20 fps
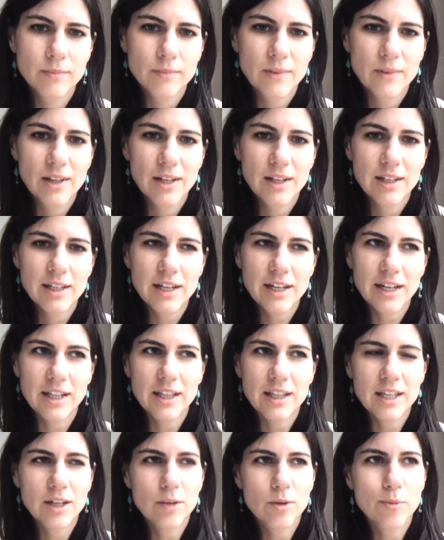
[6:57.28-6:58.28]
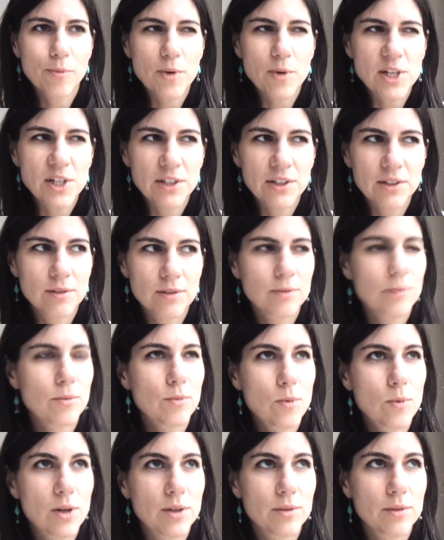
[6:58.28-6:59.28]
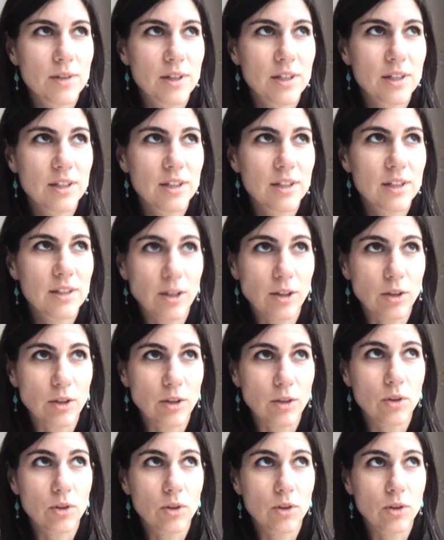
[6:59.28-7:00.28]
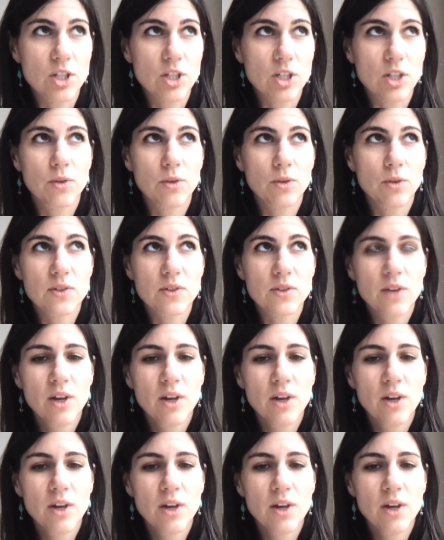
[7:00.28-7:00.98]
Yeah, I think one thing that you could do is